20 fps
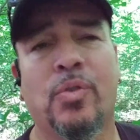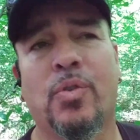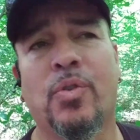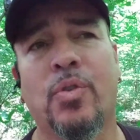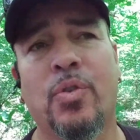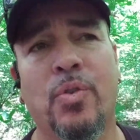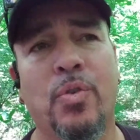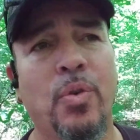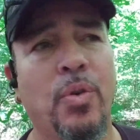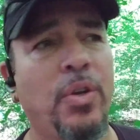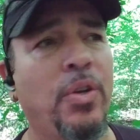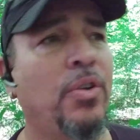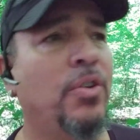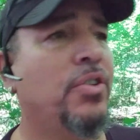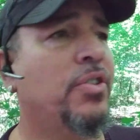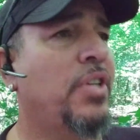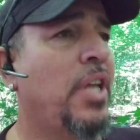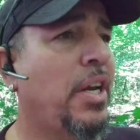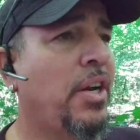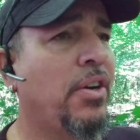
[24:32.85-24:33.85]
through
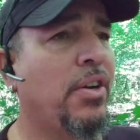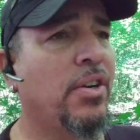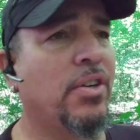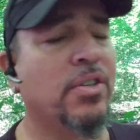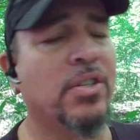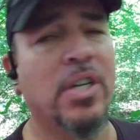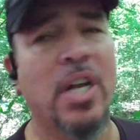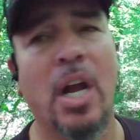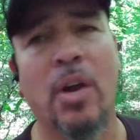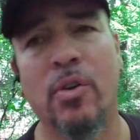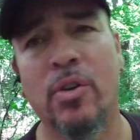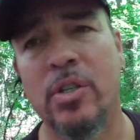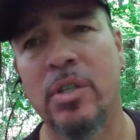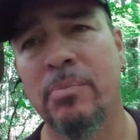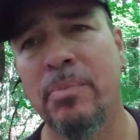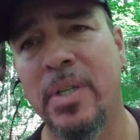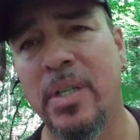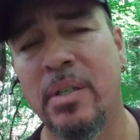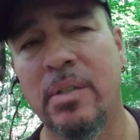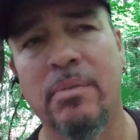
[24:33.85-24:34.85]
your senators,
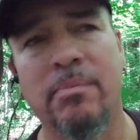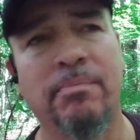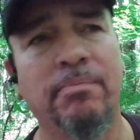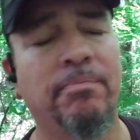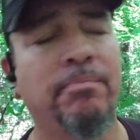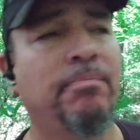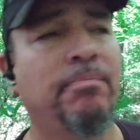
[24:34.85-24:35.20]
congressmen.